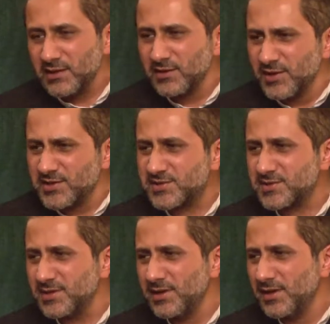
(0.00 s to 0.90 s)

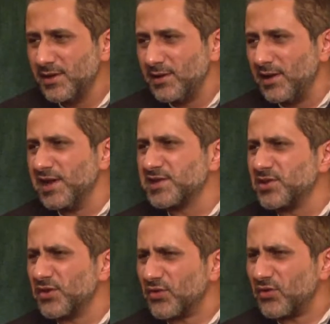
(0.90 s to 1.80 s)
This is
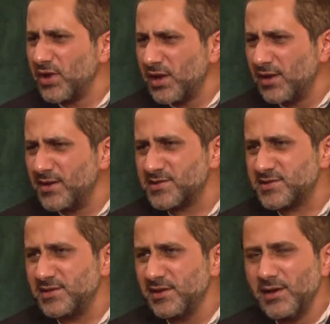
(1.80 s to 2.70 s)
the realest